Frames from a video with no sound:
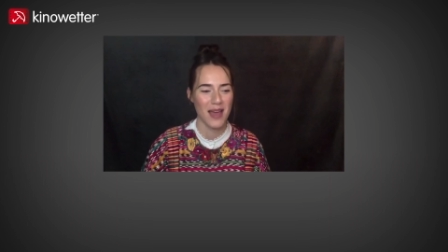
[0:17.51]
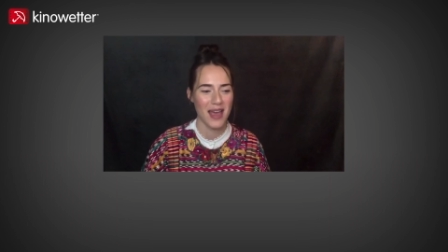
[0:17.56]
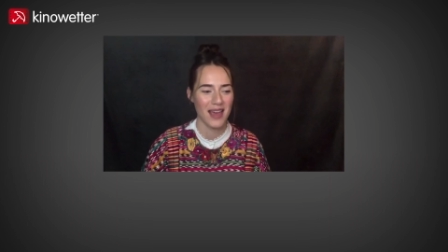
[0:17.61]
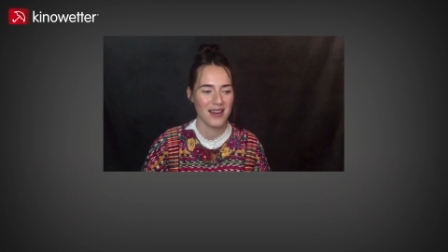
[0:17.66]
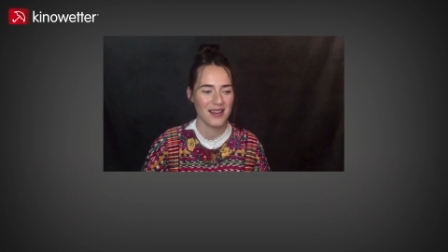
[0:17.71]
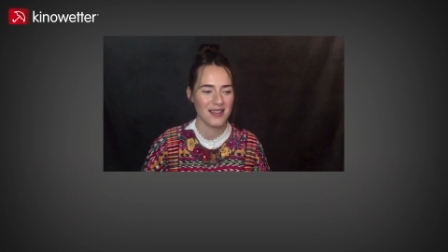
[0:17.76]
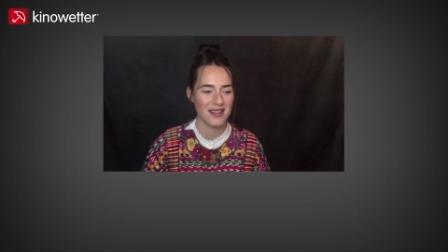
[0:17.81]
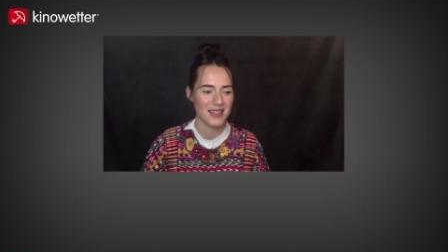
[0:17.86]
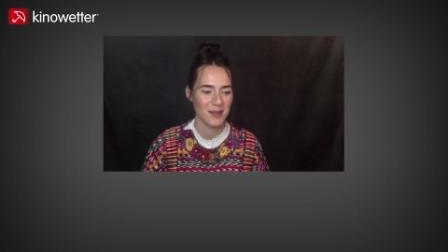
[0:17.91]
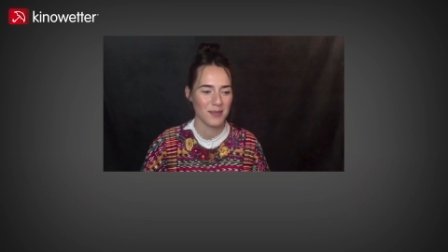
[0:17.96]

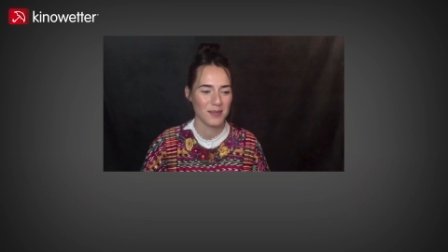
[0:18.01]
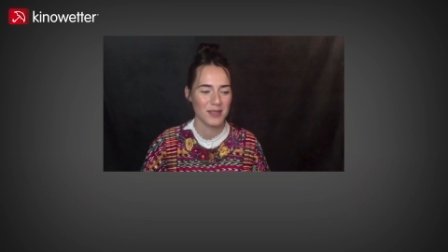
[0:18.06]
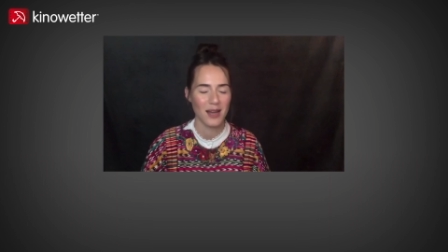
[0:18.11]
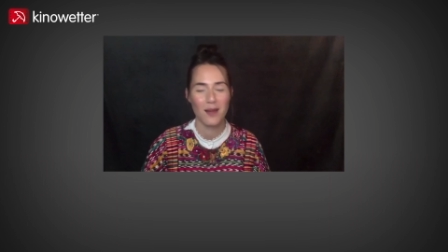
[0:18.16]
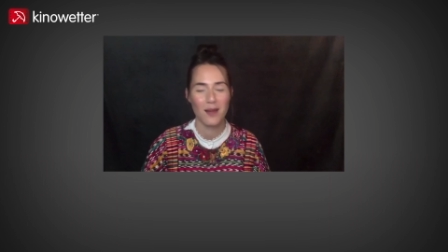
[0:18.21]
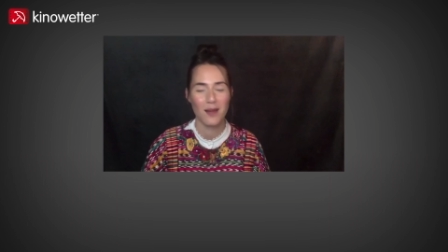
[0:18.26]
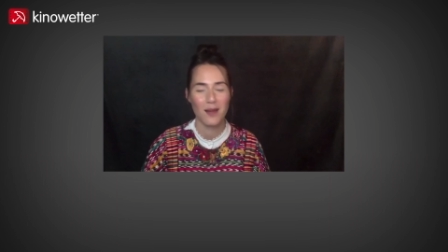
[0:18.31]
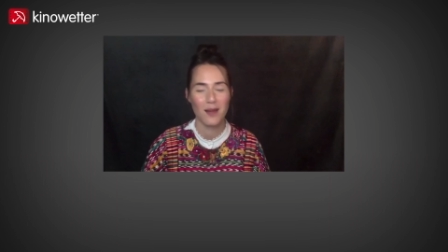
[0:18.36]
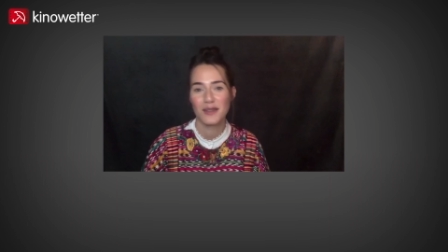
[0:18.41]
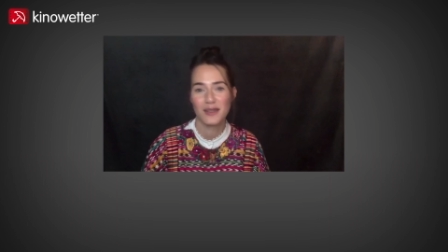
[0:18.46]
and
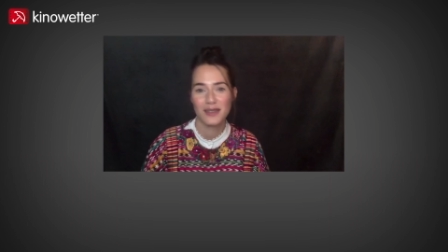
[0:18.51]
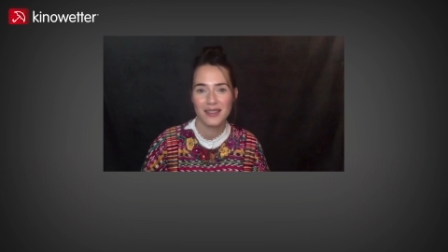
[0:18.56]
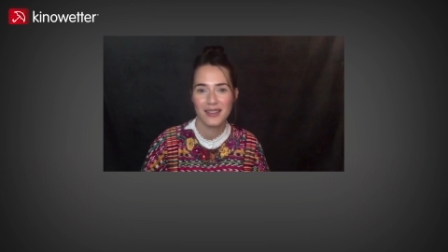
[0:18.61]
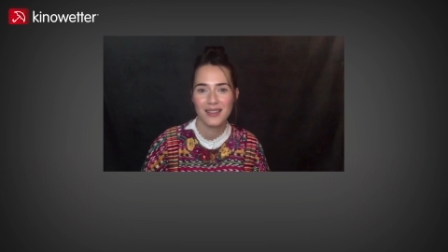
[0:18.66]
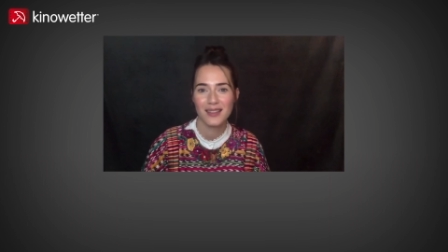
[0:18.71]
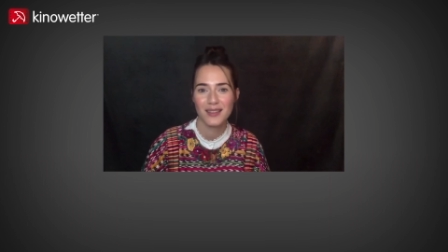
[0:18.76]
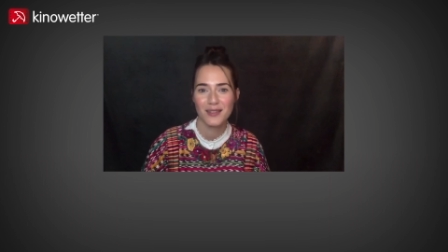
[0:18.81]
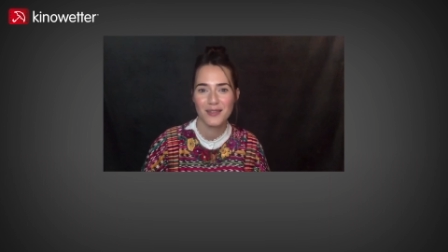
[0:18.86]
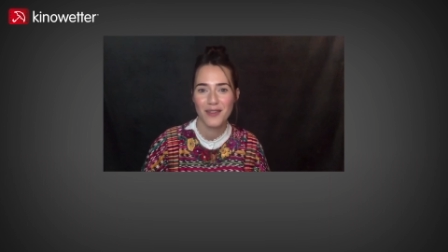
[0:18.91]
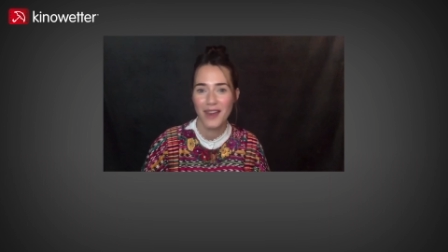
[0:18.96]
sometimes
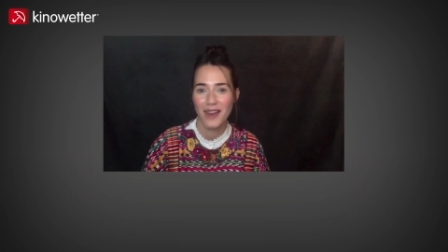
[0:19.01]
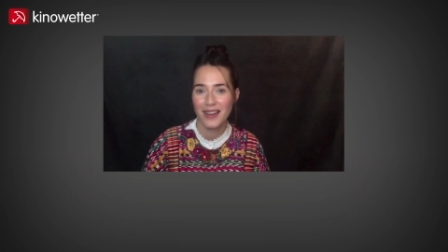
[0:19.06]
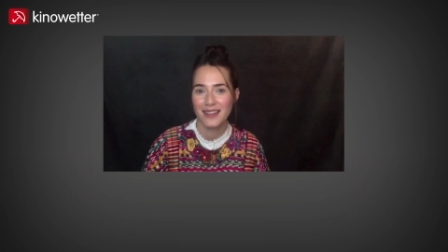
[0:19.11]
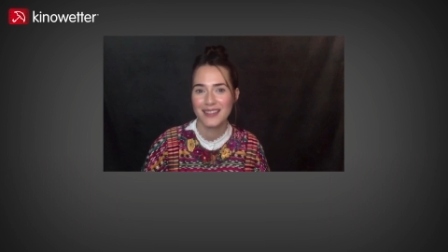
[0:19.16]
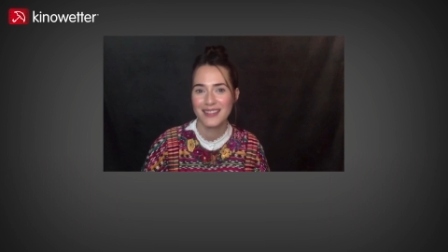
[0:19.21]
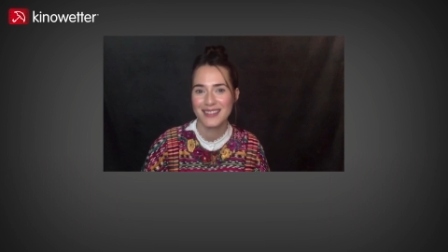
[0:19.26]
feeling faint.